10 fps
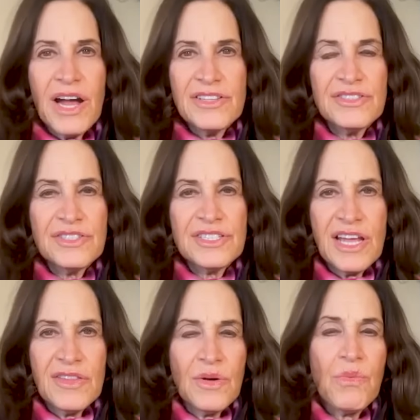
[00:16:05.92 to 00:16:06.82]

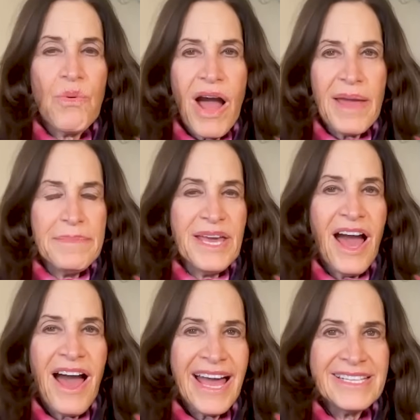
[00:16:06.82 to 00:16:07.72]
understand the why
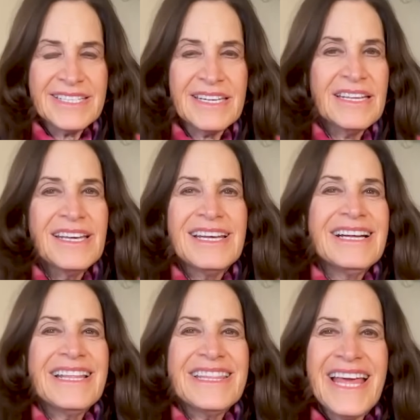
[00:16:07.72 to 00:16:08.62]
behind it.
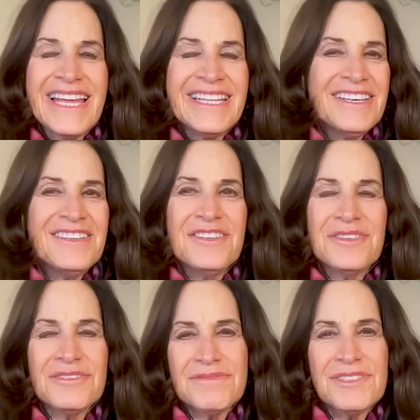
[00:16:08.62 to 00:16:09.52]
Then
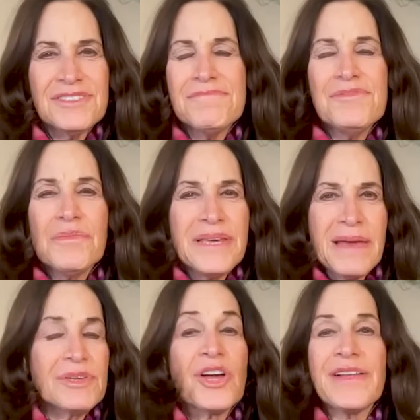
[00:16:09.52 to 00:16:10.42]
you'll you'll you'll be
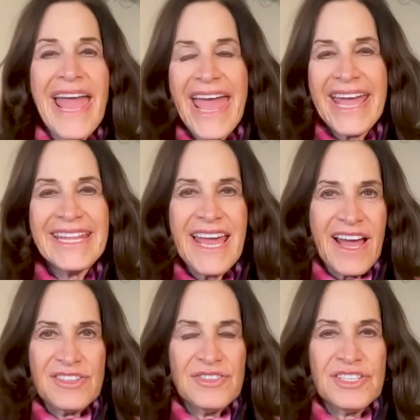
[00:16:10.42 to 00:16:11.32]
able to go to any
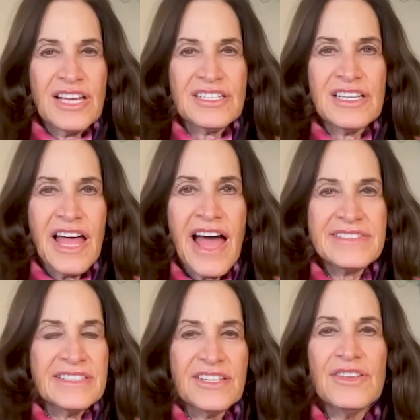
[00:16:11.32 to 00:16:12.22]
exercise
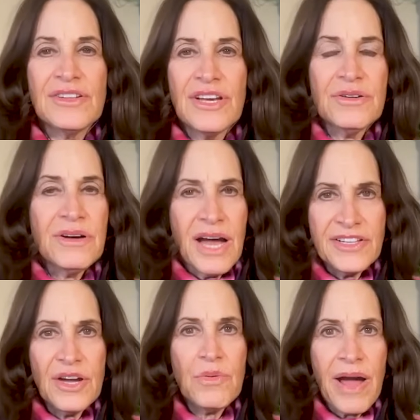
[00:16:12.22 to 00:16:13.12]
class and say, no, no, I
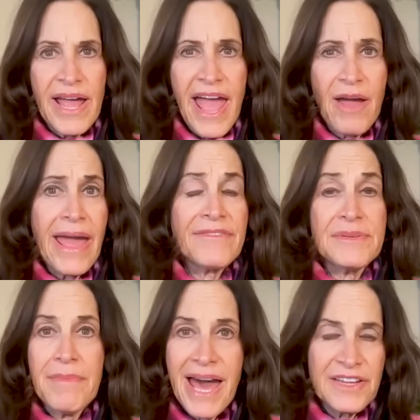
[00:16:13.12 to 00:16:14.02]
know why how I have
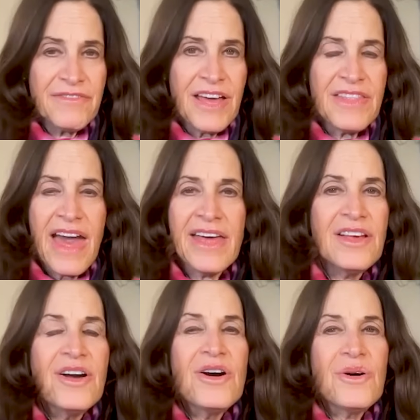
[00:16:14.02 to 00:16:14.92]
to modify that,
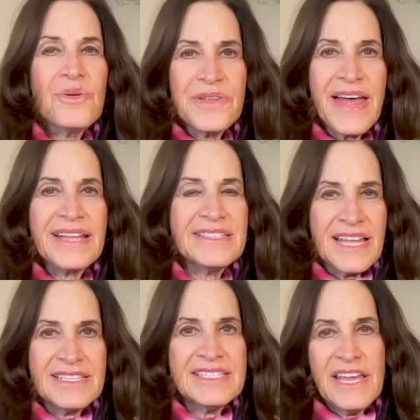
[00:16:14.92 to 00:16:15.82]
or that's
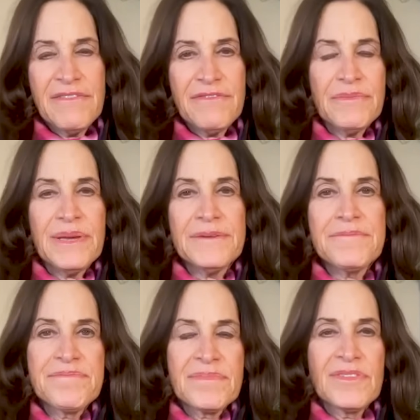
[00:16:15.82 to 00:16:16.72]
not safe for me.
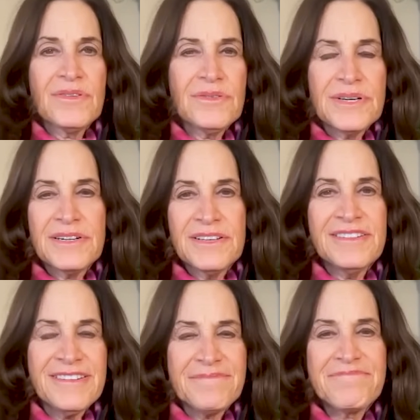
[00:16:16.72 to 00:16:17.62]
Or,
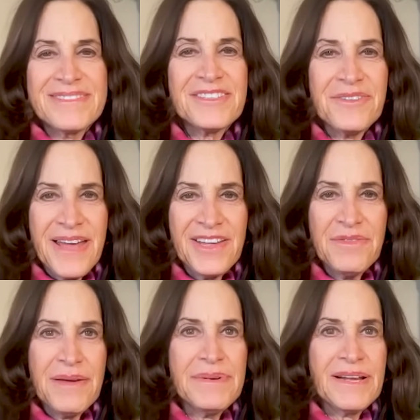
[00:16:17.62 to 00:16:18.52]
you know, so
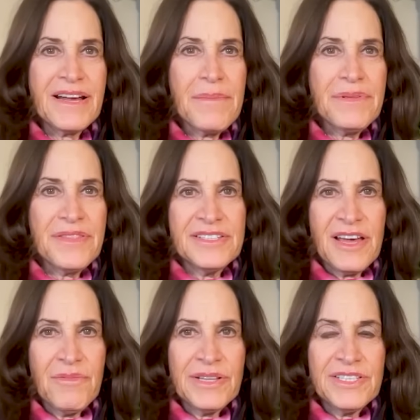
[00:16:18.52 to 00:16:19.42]
anyway, but a couple things
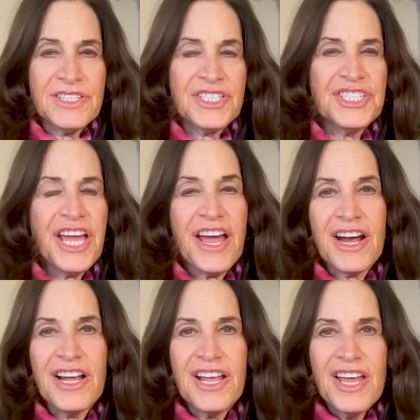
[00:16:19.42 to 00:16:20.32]
I wanted to
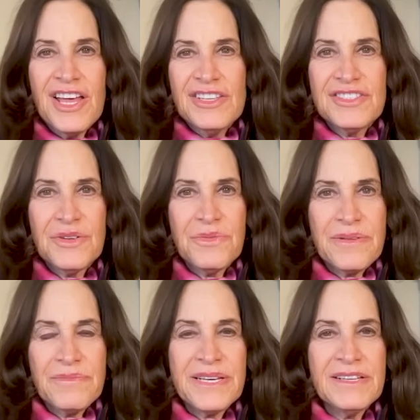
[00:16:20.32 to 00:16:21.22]
share. So
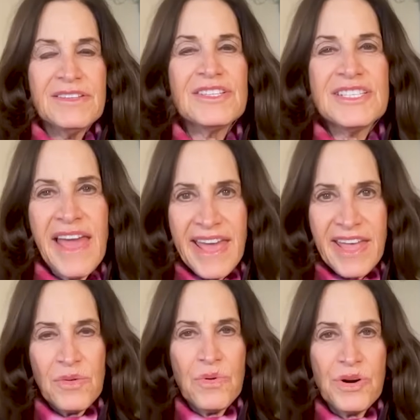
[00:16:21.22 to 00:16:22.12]
when we
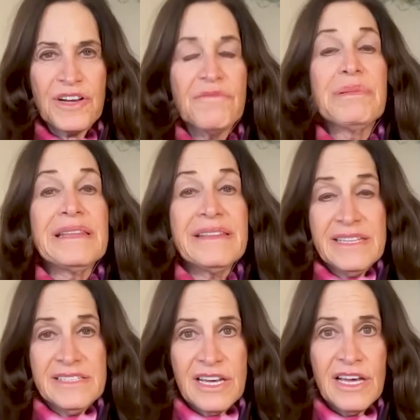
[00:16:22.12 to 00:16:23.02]
take the work of
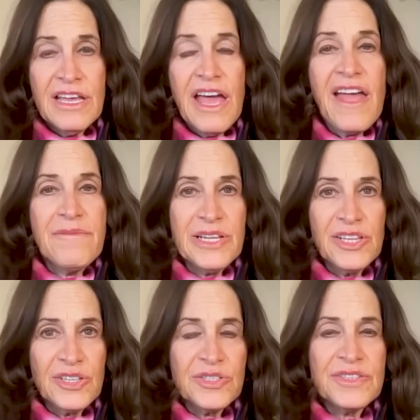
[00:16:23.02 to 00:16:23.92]
Belinda and we
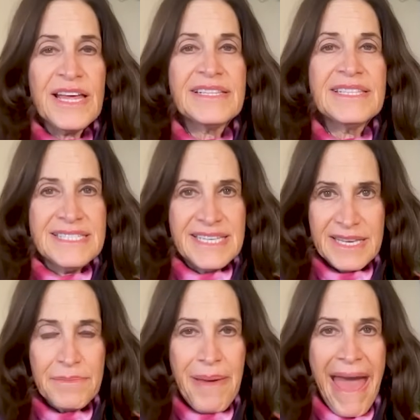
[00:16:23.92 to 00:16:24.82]
learn that this
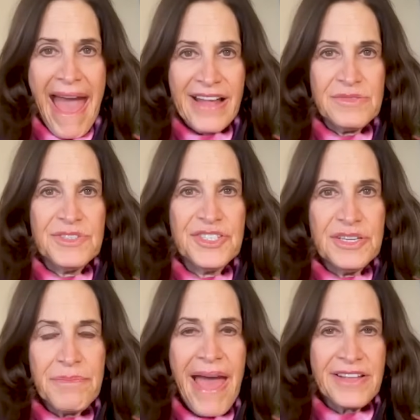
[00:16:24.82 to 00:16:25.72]
impact, which
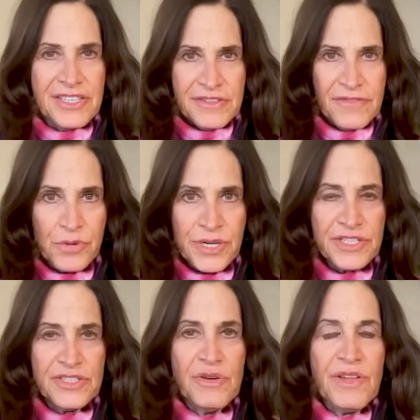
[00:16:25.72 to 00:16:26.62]
impact is
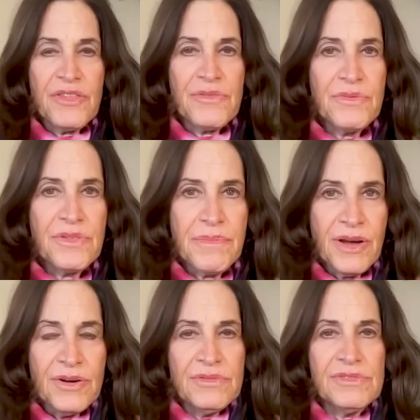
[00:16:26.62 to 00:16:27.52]
forces going through the
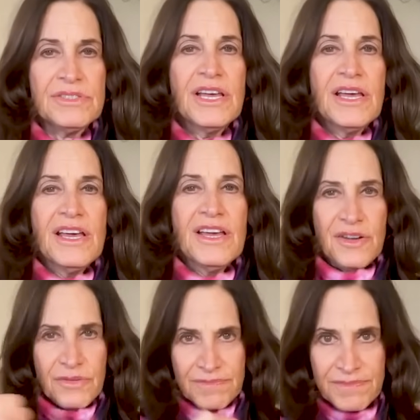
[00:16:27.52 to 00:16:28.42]
bones,
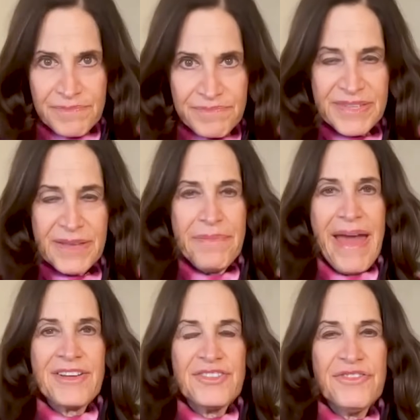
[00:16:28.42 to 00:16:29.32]
you know,
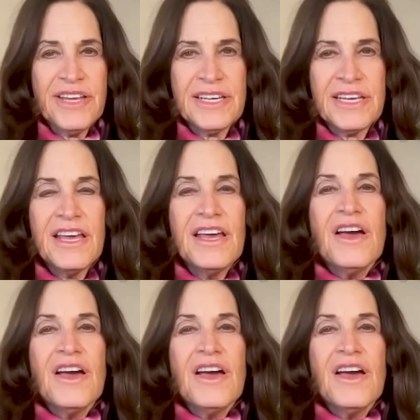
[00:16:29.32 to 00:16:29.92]
impact training,